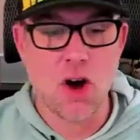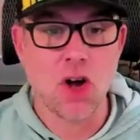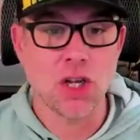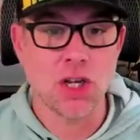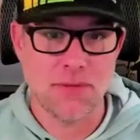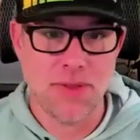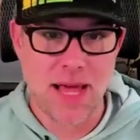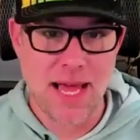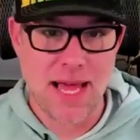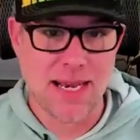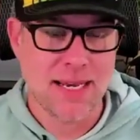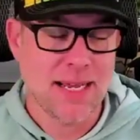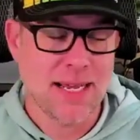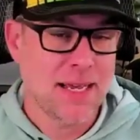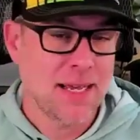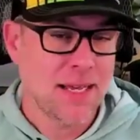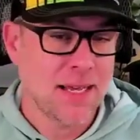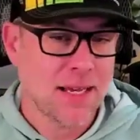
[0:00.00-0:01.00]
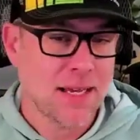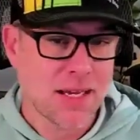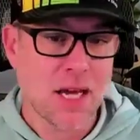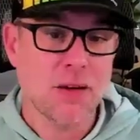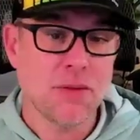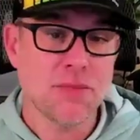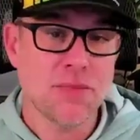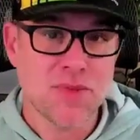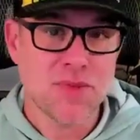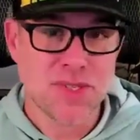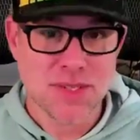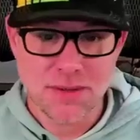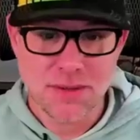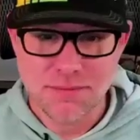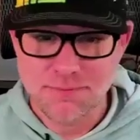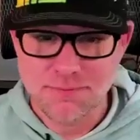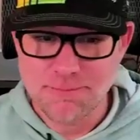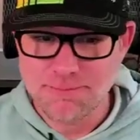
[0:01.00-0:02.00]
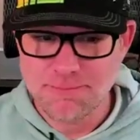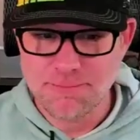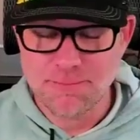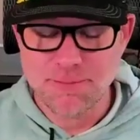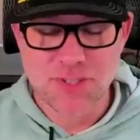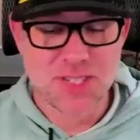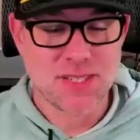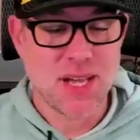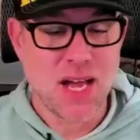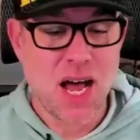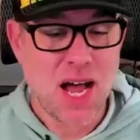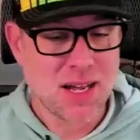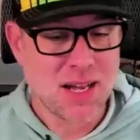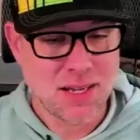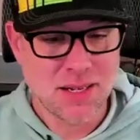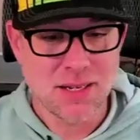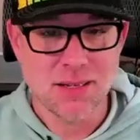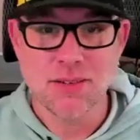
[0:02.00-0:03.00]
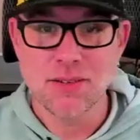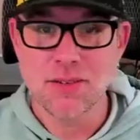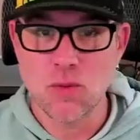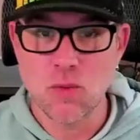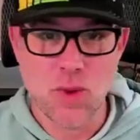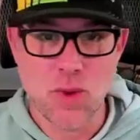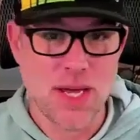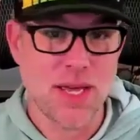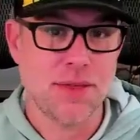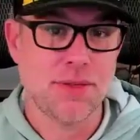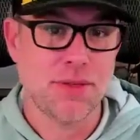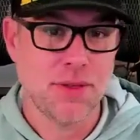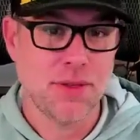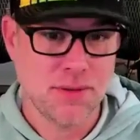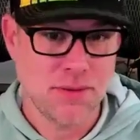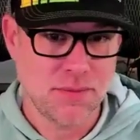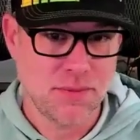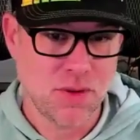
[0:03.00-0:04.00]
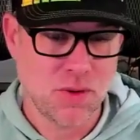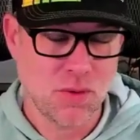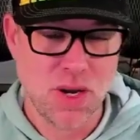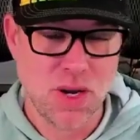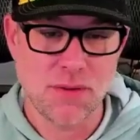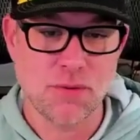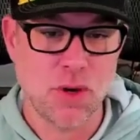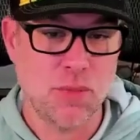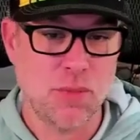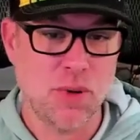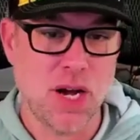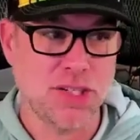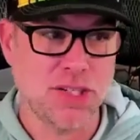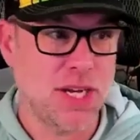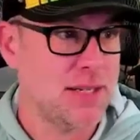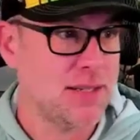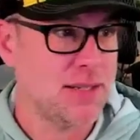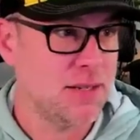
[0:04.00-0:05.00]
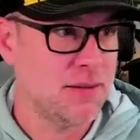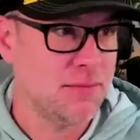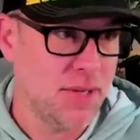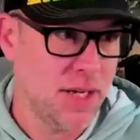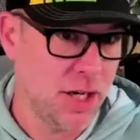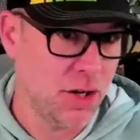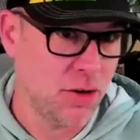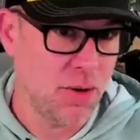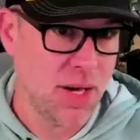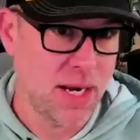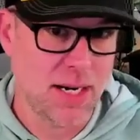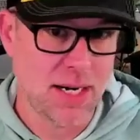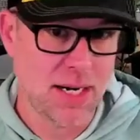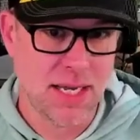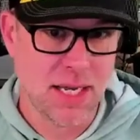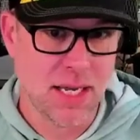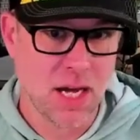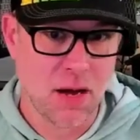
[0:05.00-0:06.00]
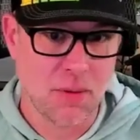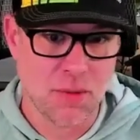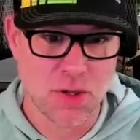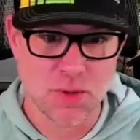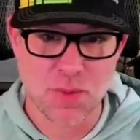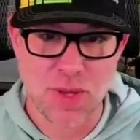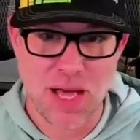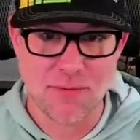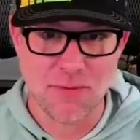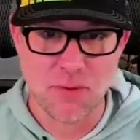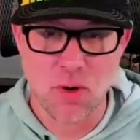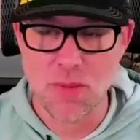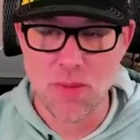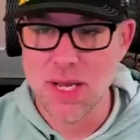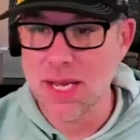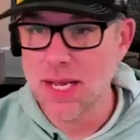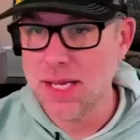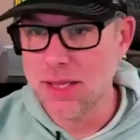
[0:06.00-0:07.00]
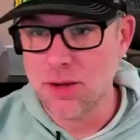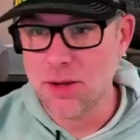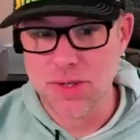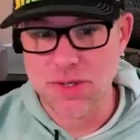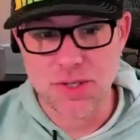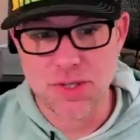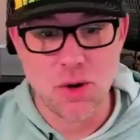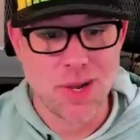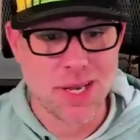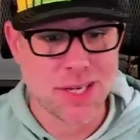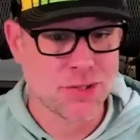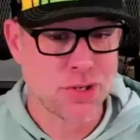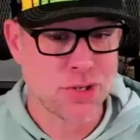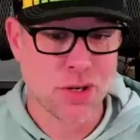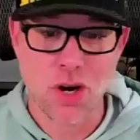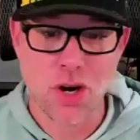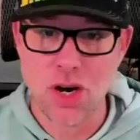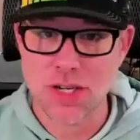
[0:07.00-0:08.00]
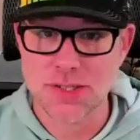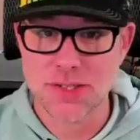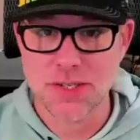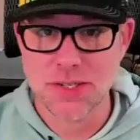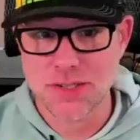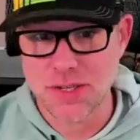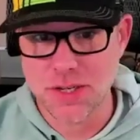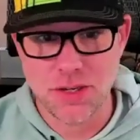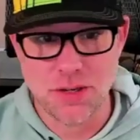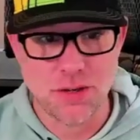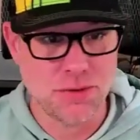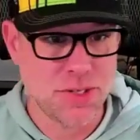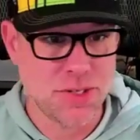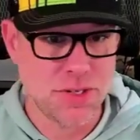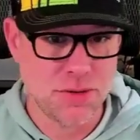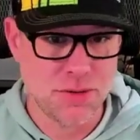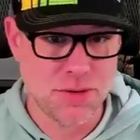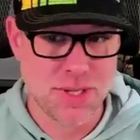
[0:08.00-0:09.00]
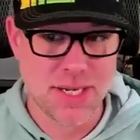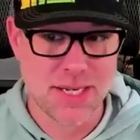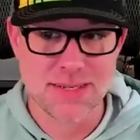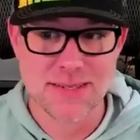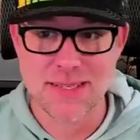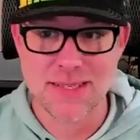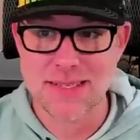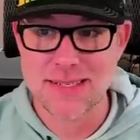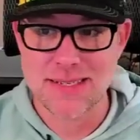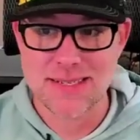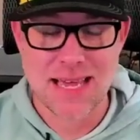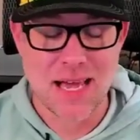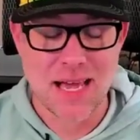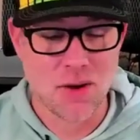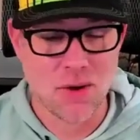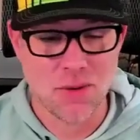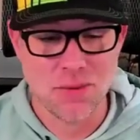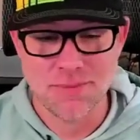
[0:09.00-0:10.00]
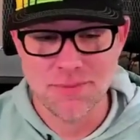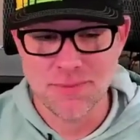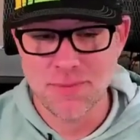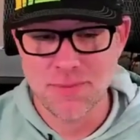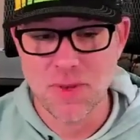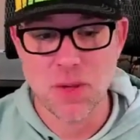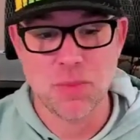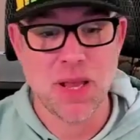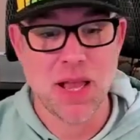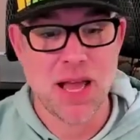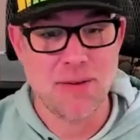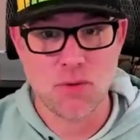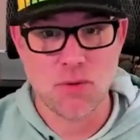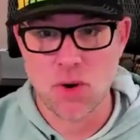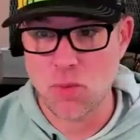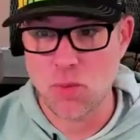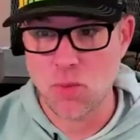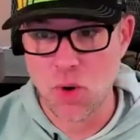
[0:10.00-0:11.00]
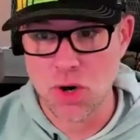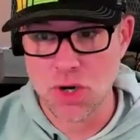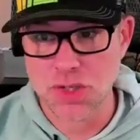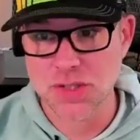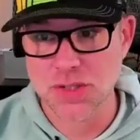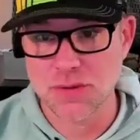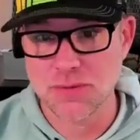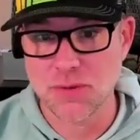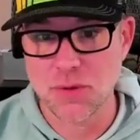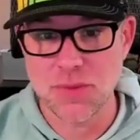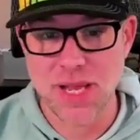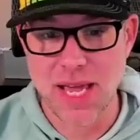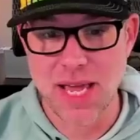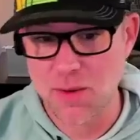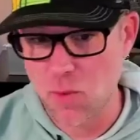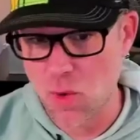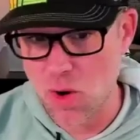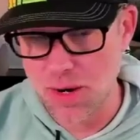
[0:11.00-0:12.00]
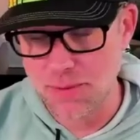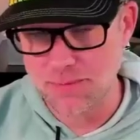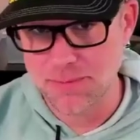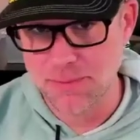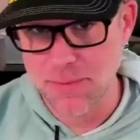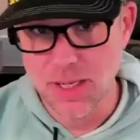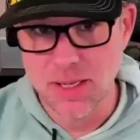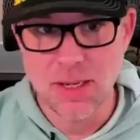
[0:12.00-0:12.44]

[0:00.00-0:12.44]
all of that comes stock with the Run Free Project integrated e-commerce platform. There is no extra cost to you to do this. This is how the platform works from day one.